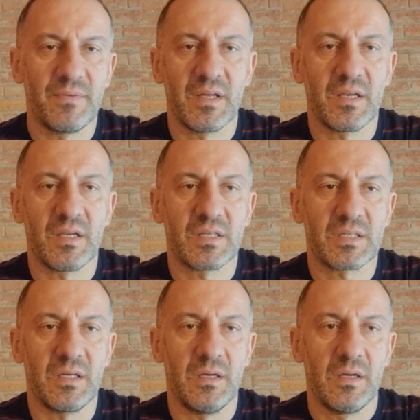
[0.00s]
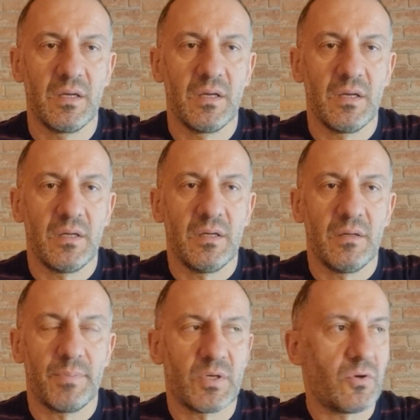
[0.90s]
very risky,
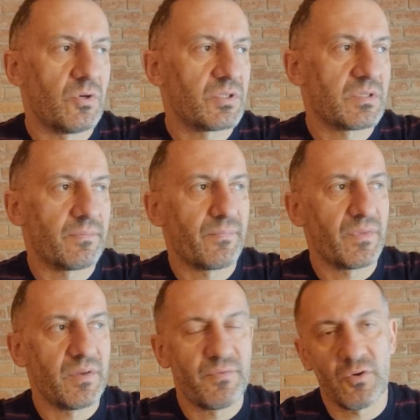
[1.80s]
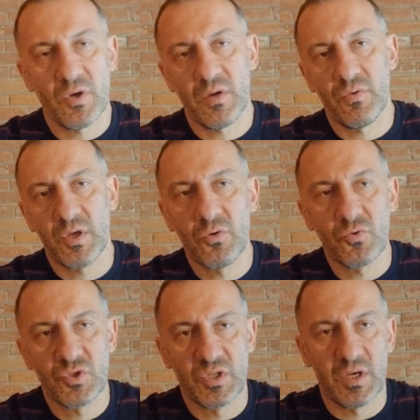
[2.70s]
because if you have
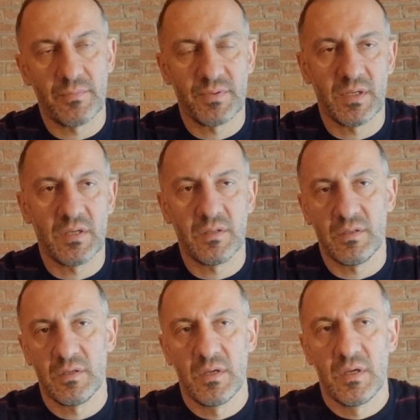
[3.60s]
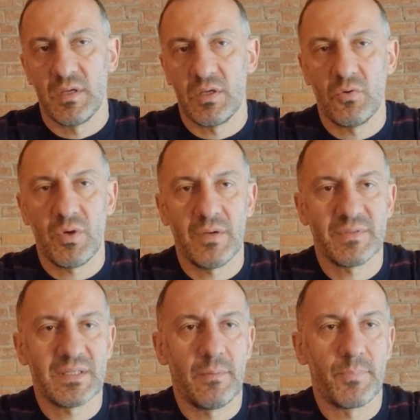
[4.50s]
huge debt and you have
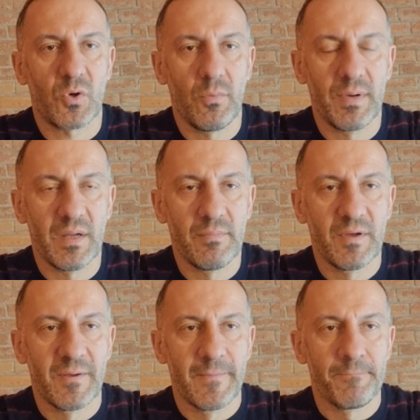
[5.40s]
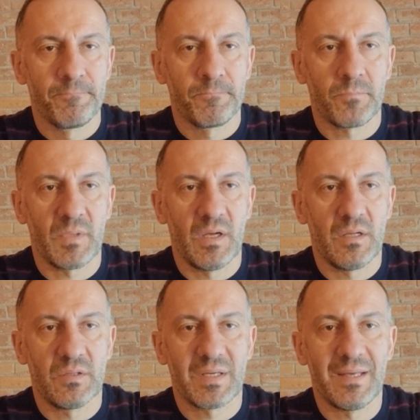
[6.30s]
some problem
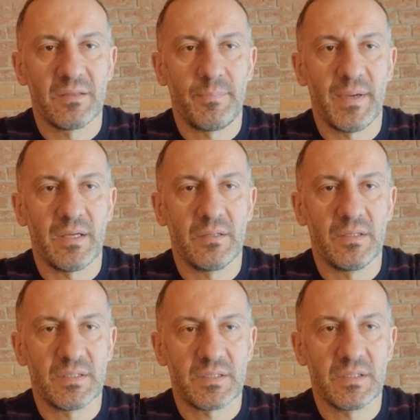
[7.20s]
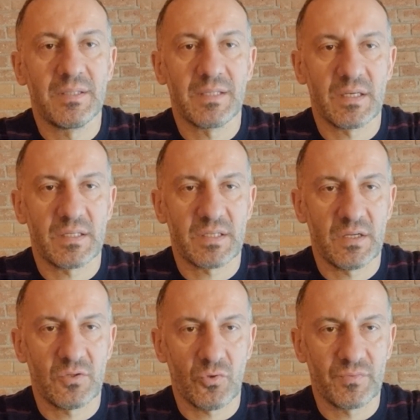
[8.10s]
and can't pay this interest
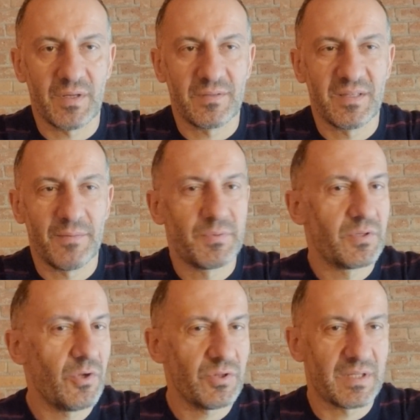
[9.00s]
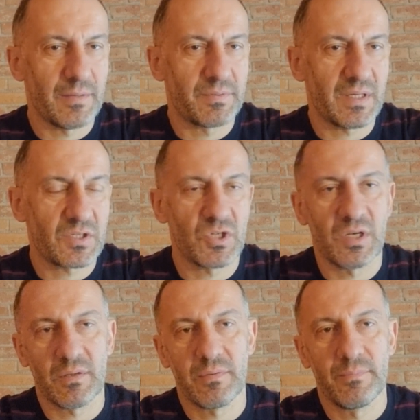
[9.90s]
rate of that debt, not debt
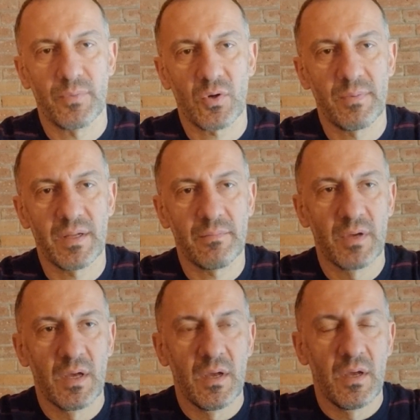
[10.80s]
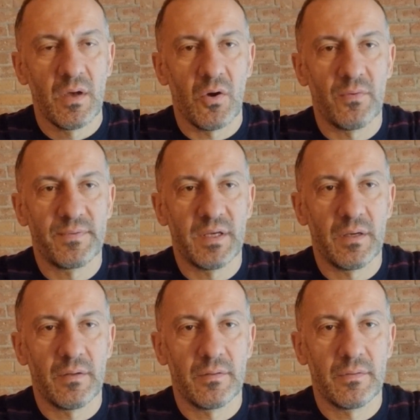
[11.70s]
actually, problem of
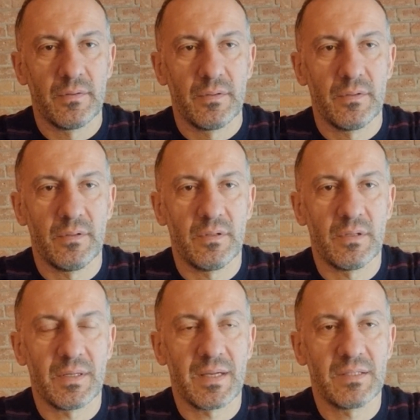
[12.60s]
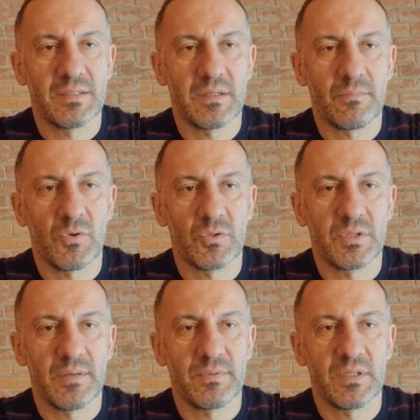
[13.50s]
the raising more
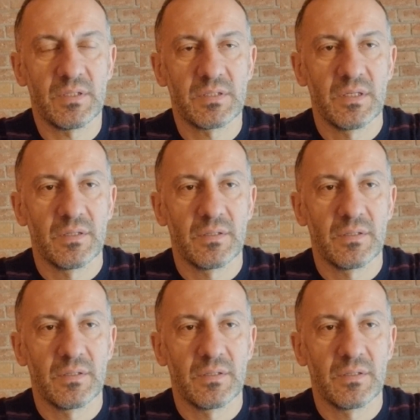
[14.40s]
debt is